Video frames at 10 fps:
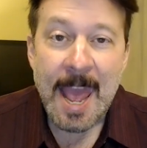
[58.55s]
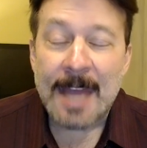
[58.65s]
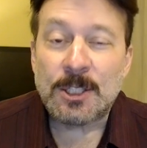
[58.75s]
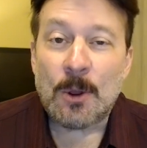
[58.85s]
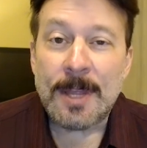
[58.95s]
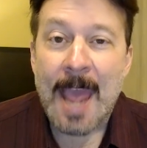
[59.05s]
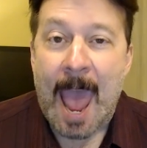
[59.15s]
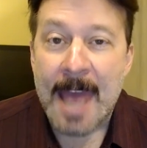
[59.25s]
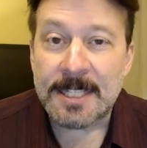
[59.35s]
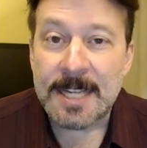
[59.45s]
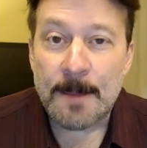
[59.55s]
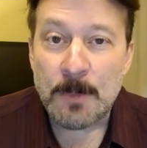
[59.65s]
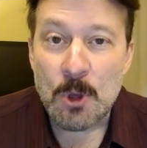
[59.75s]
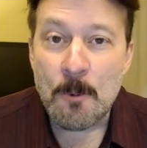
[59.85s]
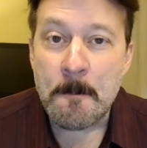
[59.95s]
It's on the
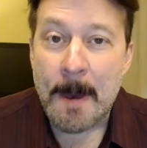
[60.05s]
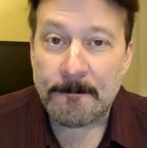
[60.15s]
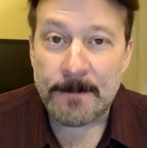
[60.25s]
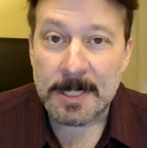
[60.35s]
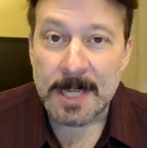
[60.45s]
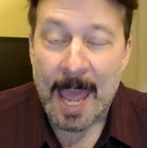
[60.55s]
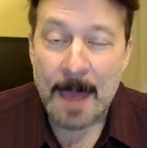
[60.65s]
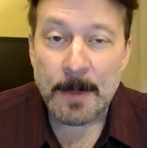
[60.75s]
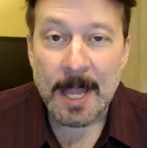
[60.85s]
SMU Memphis game.